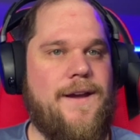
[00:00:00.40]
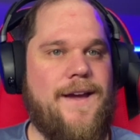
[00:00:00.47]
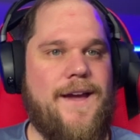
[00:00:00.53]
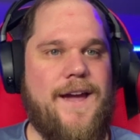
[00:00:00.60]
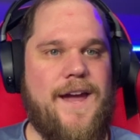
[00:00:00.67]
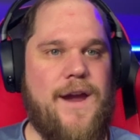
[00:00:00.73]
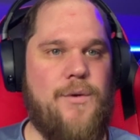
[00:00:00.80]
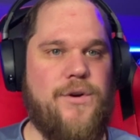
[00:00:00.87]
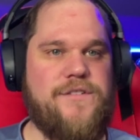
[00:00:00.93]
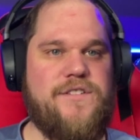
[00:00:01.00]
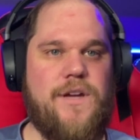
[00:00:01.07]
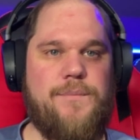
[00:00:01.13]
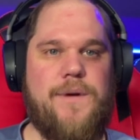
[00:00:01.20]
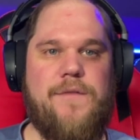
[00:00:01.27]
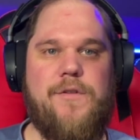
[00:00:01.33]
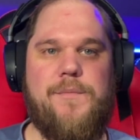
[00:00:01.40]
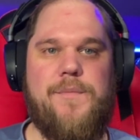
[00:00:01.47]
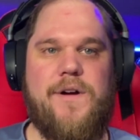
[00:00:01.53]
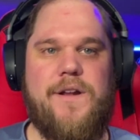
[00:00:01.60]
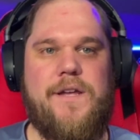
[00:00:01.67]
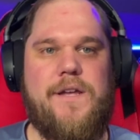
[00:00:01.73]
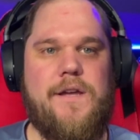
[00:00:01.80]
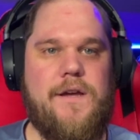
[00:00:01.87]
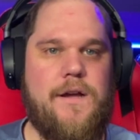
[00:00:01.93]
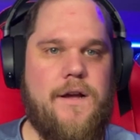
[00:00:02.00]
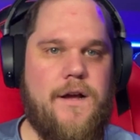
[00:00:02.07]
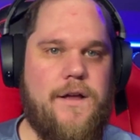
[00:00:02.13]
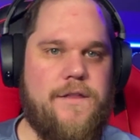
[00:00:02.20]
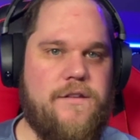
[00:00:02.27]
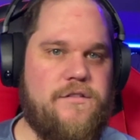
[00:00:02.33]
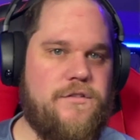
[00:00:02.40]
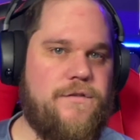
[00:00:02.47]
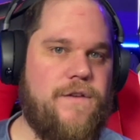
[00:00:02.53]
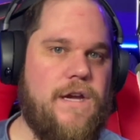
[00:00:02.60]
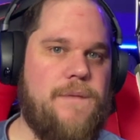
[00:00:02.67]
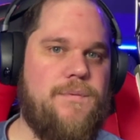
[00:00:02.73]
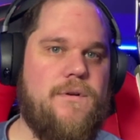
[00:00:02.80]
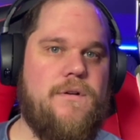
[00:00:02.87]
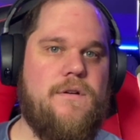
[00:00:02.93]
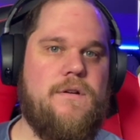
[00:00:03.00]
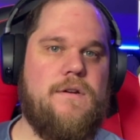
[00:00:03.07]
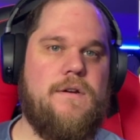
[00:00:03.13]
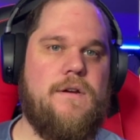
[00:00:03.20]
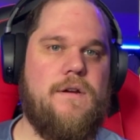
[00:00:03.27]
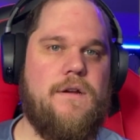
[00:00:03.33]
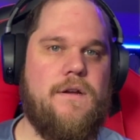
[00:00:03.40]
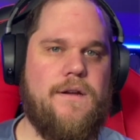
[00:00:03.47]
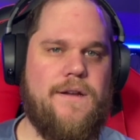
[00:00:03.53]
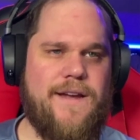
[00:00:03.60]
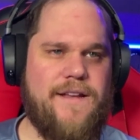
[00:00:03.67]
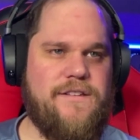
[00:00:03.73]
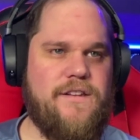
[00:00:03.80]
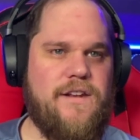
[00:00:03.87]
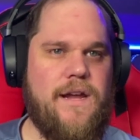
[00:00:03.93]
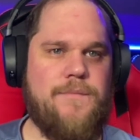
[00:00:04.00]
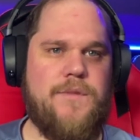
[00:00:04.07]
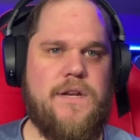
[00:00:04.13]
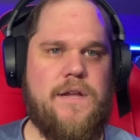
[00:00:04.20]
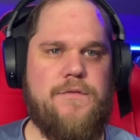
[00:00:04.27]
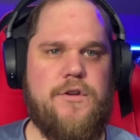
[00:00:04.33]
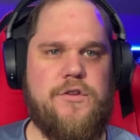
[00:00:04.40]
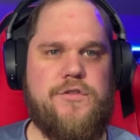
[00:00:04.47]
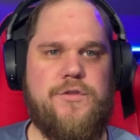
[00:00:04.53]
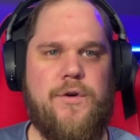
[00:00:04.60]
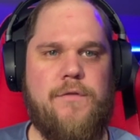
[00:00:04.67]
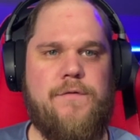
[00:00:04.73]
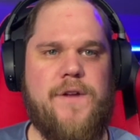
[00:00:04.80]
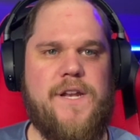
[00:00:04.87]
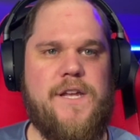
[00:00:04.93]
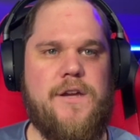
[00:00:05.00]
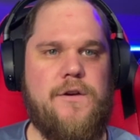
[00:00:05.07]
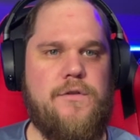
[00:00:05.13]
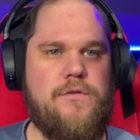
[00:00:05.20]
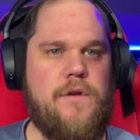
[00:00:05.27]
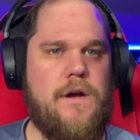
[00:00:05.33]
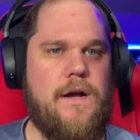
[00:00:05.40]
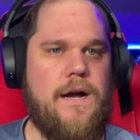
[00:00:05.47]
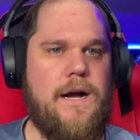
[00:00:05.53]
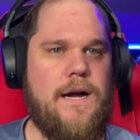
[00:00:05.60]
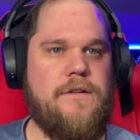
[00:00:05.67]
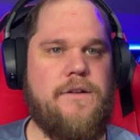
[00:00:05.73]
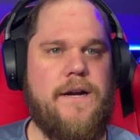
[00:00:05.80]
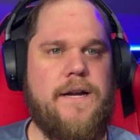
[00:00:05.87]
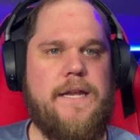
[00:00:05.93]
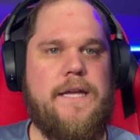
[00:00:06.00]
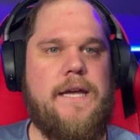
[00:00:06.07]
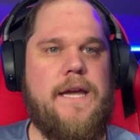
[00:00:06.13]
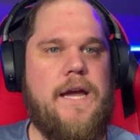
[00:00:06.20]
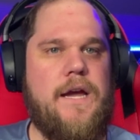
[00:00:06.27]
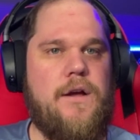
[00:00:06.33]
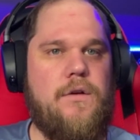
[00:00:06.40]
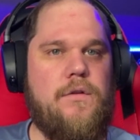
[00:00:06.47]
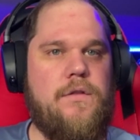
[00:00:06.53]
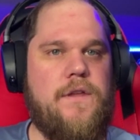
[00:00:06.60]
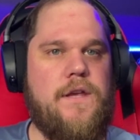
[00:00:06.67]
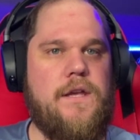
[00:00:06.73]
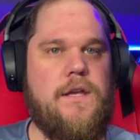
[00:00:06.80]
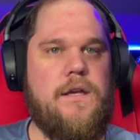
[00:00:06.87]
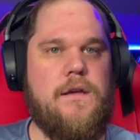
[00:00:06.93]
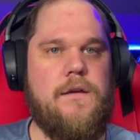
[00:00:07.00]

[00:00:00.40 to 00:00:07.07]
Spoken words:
Hey, what's up everybody? This is Vapor, and today I'm going to give you a short video highlighting how the...